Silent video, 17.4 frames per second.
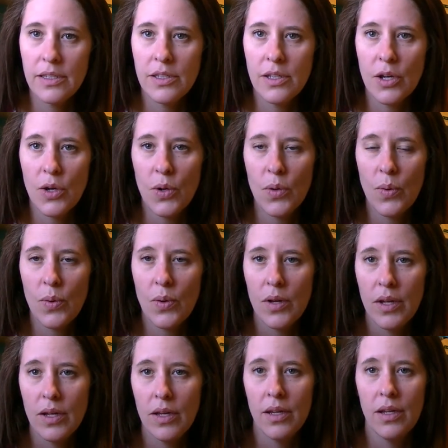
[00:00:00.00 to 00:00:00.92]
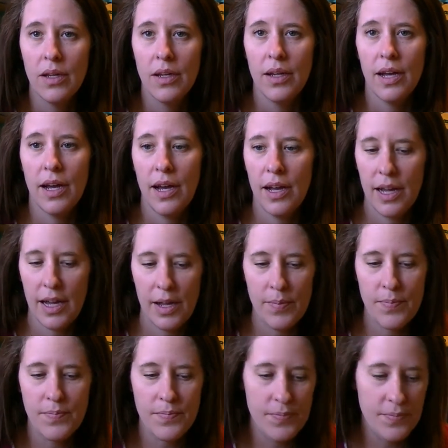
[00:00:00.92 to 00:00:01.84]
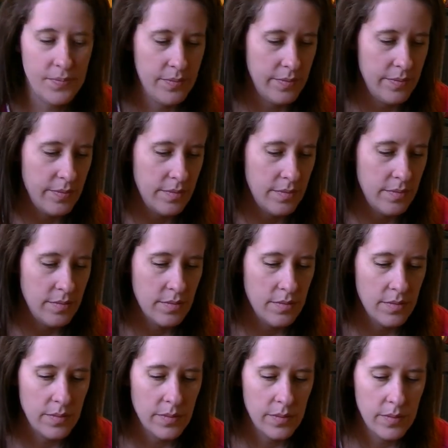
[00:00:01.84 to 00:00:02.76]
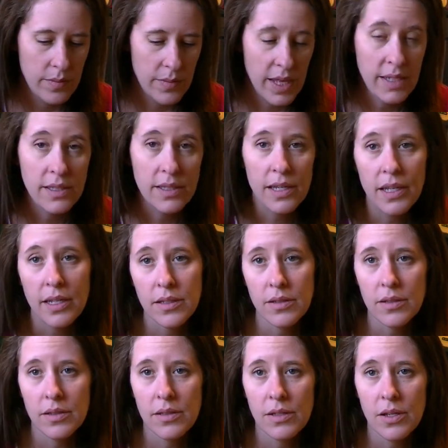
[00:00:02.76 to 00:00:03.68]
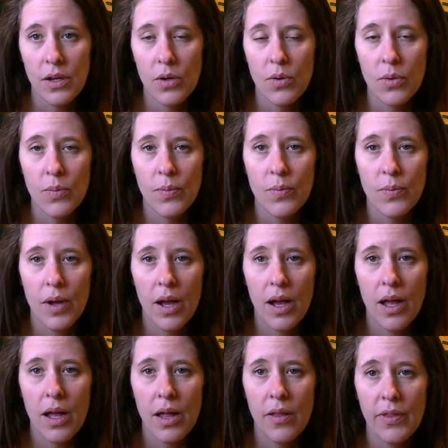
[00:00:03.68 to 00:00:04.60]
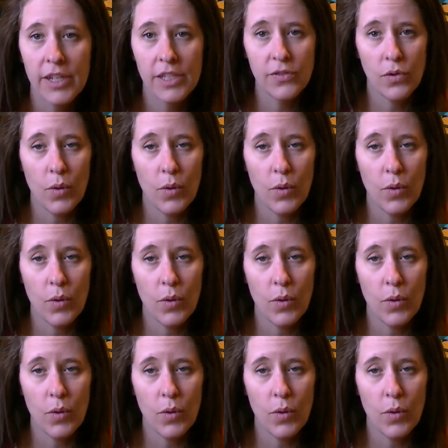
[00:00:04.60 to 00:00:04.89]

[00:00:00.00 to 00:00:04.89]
So um, that's it. So thanks